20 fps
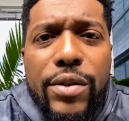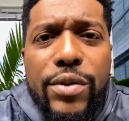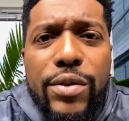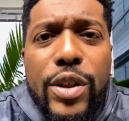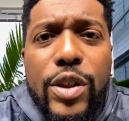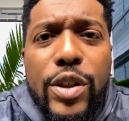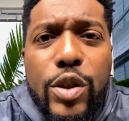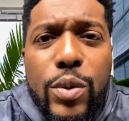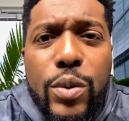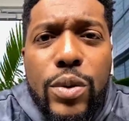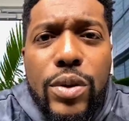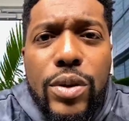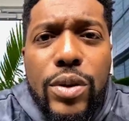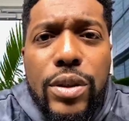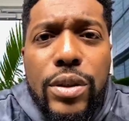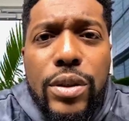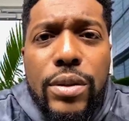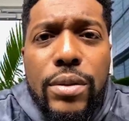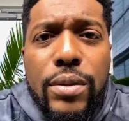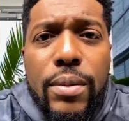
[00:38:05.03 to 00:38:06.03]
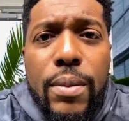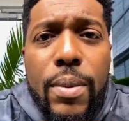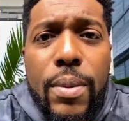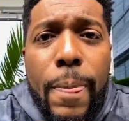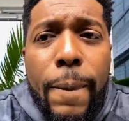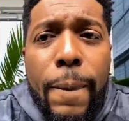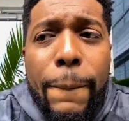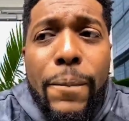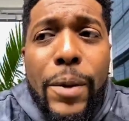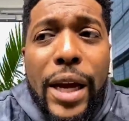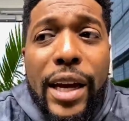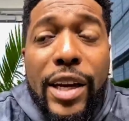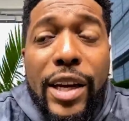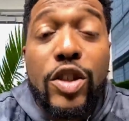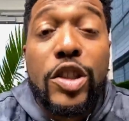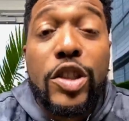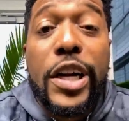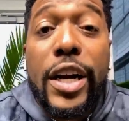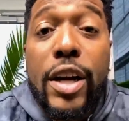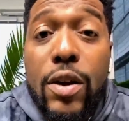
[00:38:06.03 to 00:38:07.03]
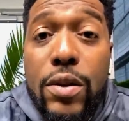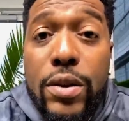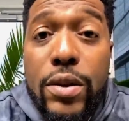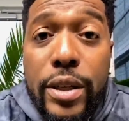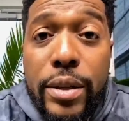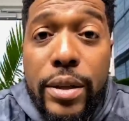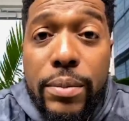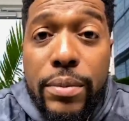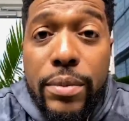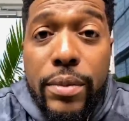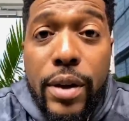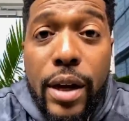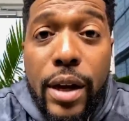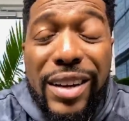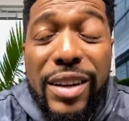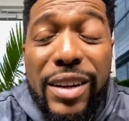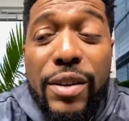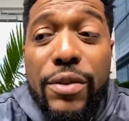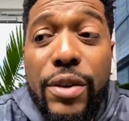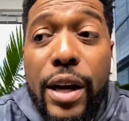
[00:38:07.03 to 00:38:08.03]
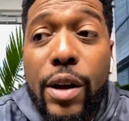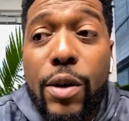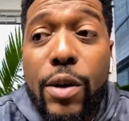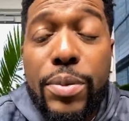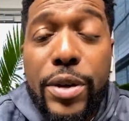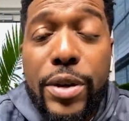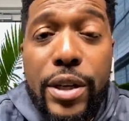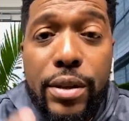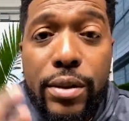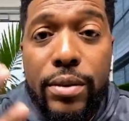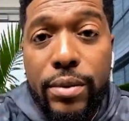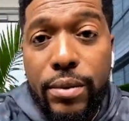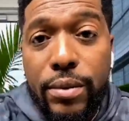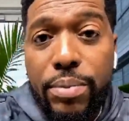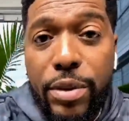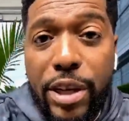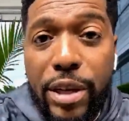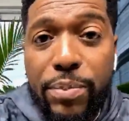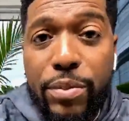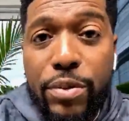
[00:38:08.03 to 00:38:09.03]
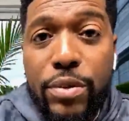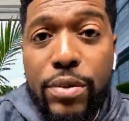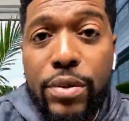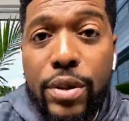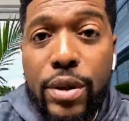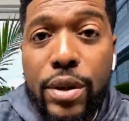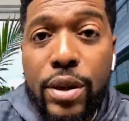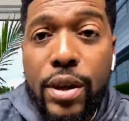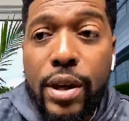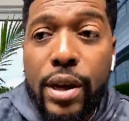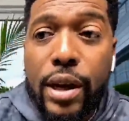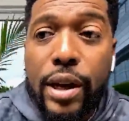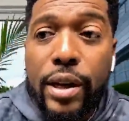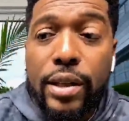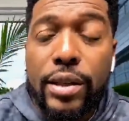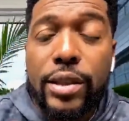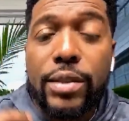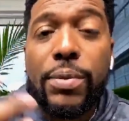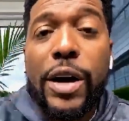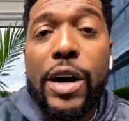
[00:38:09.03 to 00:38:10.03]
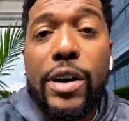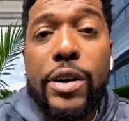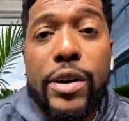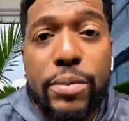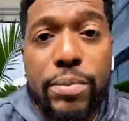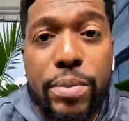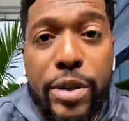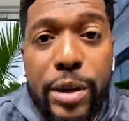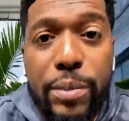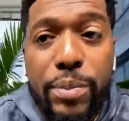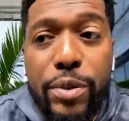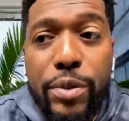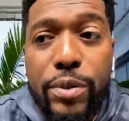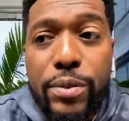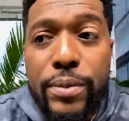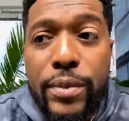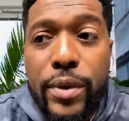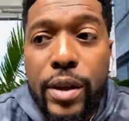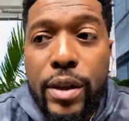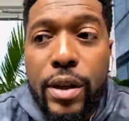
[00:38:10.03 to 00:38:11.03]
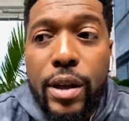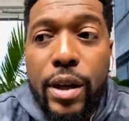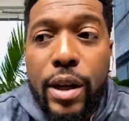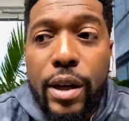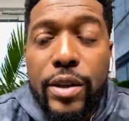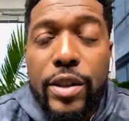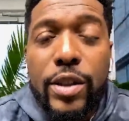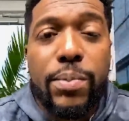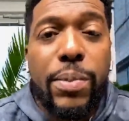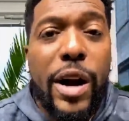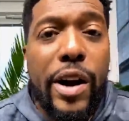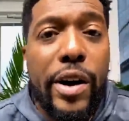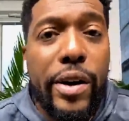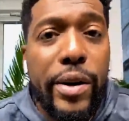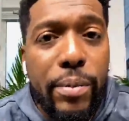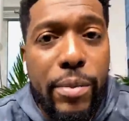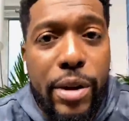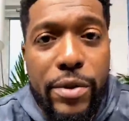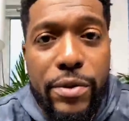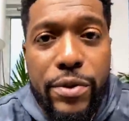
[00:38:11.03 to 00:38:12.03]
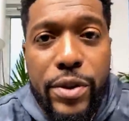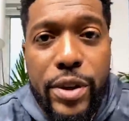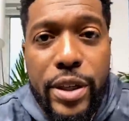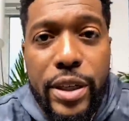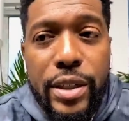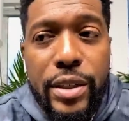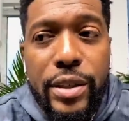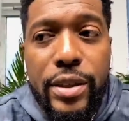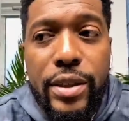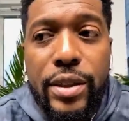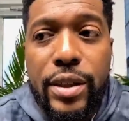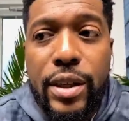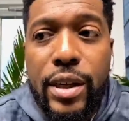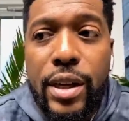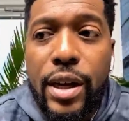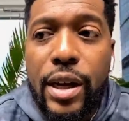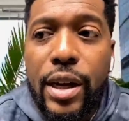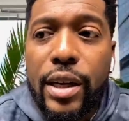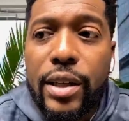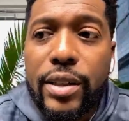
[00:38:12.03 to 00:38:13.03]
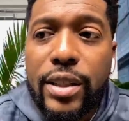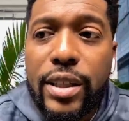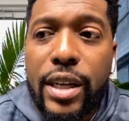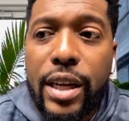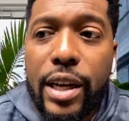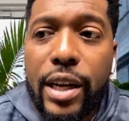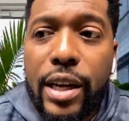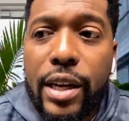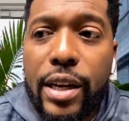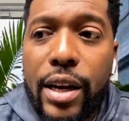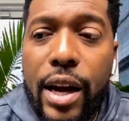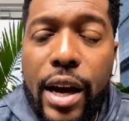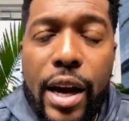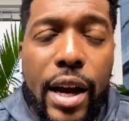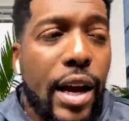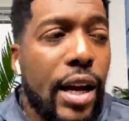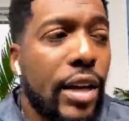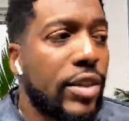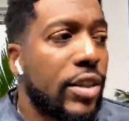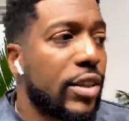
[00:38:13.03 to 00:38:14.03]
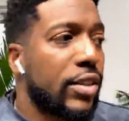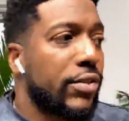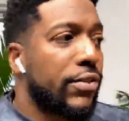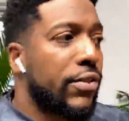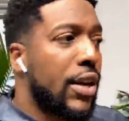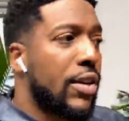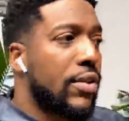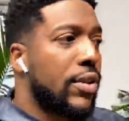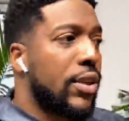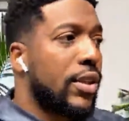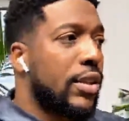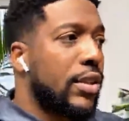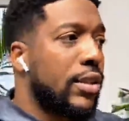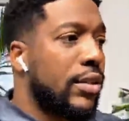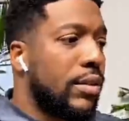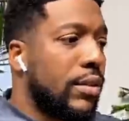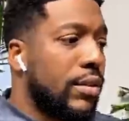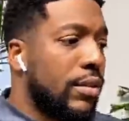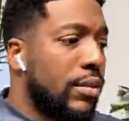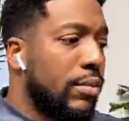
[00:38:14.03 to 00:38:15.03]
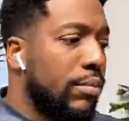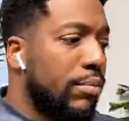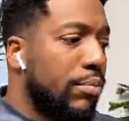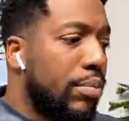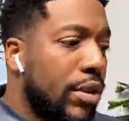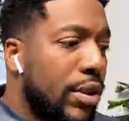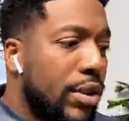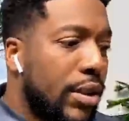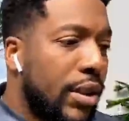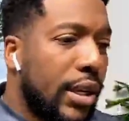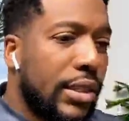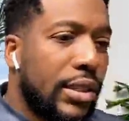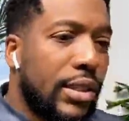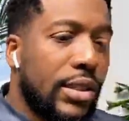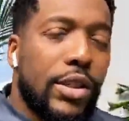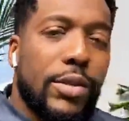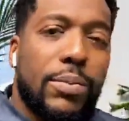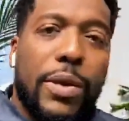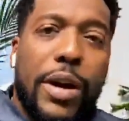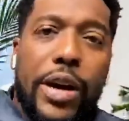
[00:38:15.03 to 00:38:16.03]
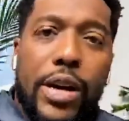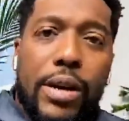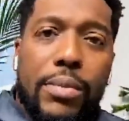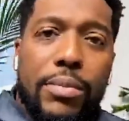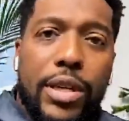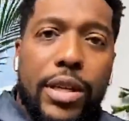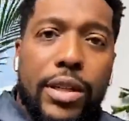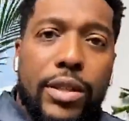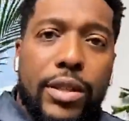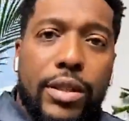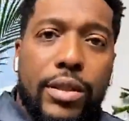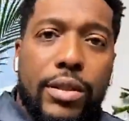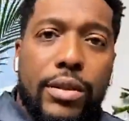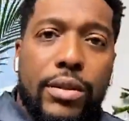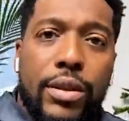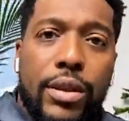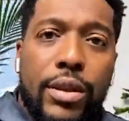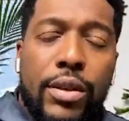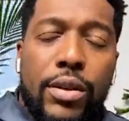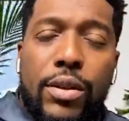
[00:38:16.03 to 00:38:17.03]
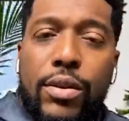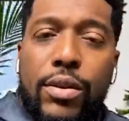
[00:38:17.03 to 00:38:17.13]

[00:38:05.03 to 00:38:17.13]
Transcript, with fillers: individuals mm-hmm. and check on them I love helping people mm-hmm. and inspiring people and inspiring my friends and saying, "Hey, I just found this book that's inspiring me to